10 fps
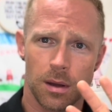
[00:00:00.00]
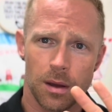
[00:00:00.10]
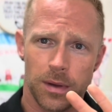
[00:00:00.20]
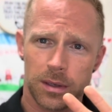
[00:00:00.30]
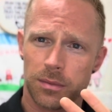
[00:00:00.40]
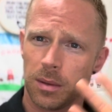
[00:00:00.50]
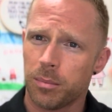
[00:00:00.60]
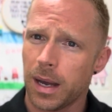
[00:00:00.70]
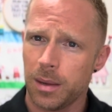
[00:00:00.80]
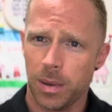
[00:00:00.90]
effectively
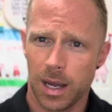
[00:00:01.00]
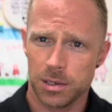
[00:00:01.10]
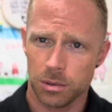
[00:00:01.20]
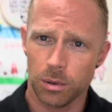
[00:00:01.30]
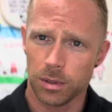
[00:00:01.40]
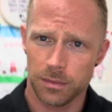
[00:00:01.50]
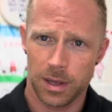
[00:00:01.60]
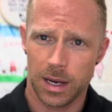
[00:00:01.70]
bypass all of that,